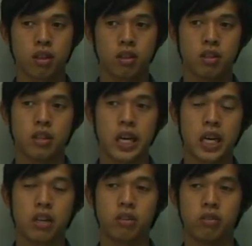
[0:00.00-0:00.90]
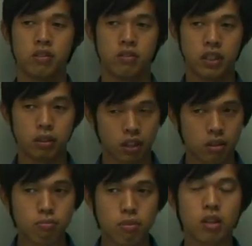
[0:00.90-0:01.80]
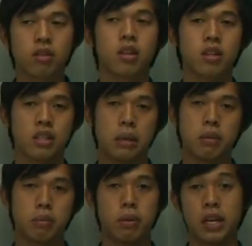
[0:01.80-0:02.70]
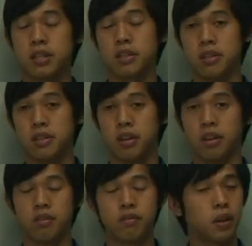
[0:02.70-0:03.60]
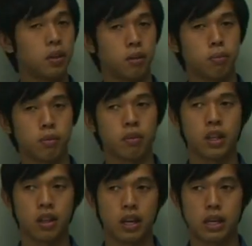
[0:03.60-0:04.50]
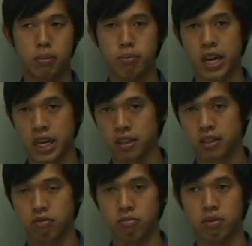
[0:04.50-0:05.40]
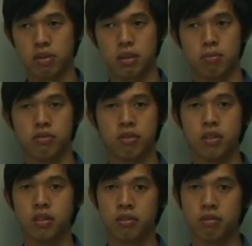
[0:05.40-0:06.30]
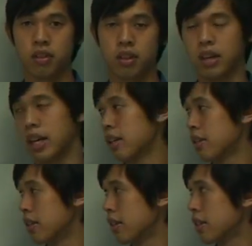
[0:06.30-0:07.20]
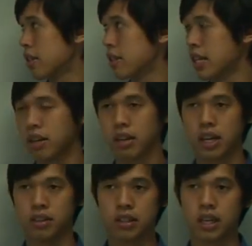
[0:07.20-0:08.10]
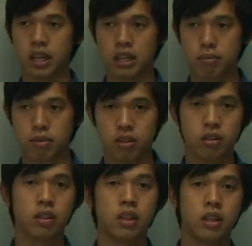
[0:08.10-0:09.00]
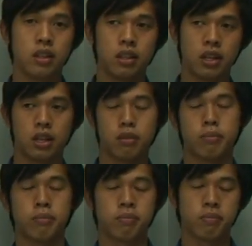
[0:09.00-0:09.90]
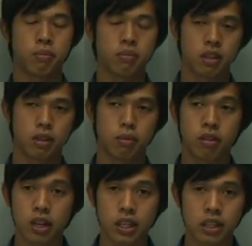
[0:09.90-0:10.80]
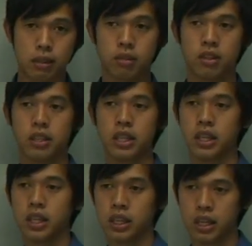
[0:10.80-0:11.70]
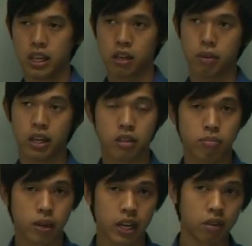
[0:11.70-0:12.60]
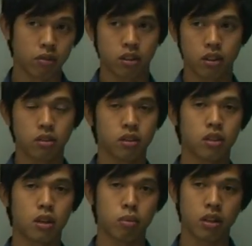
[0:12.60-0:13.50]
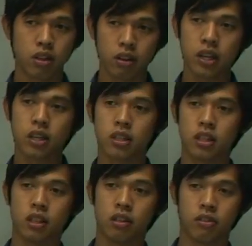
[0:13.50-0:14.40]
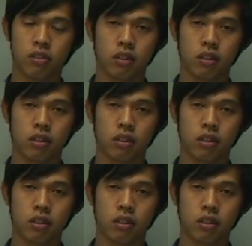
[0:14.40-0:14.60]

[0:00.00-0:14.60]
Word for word: So now we've developed a mole concept based on volume rather than mass from what we did before. Okay, so this is how Gay-Lussac helped to um, progress chemistry um, and combine with Dalton's atomic theory to give